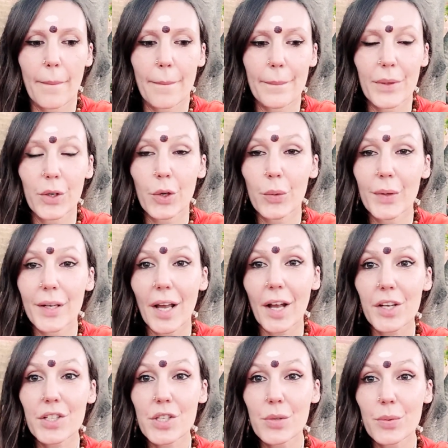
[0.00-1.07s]
But her
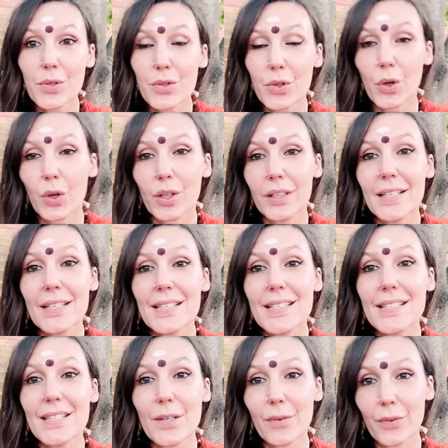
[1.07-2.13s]
reaction was totally
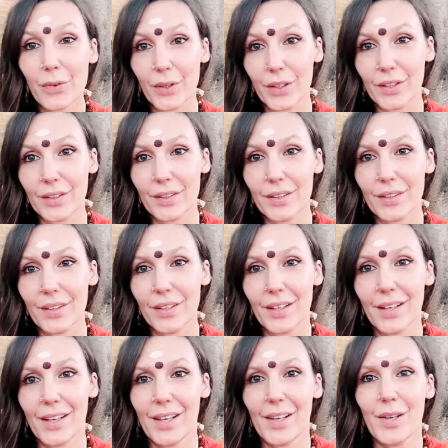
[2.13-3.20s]
different.
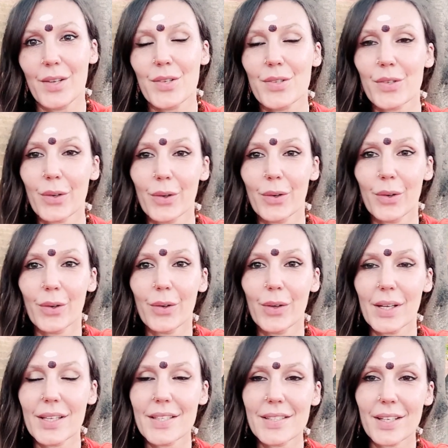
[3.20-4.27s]
So
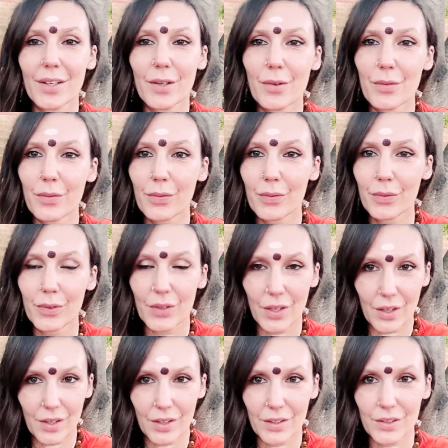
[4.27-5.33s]
instead of
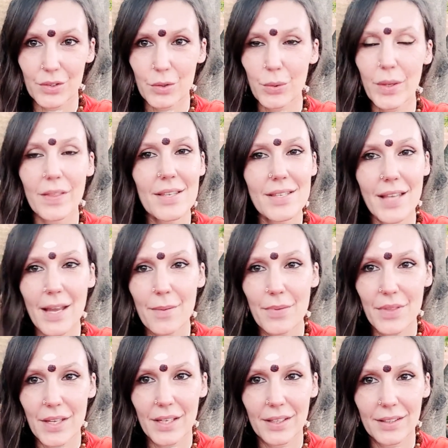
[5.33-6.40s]
doing the same
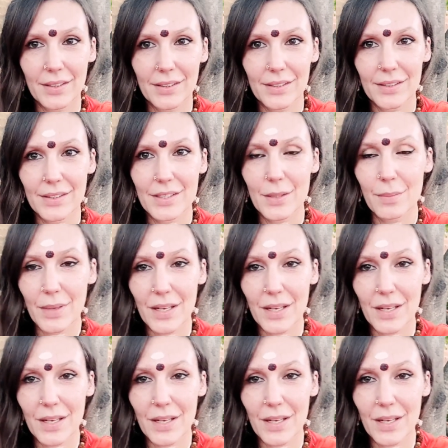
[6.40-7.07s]
thing to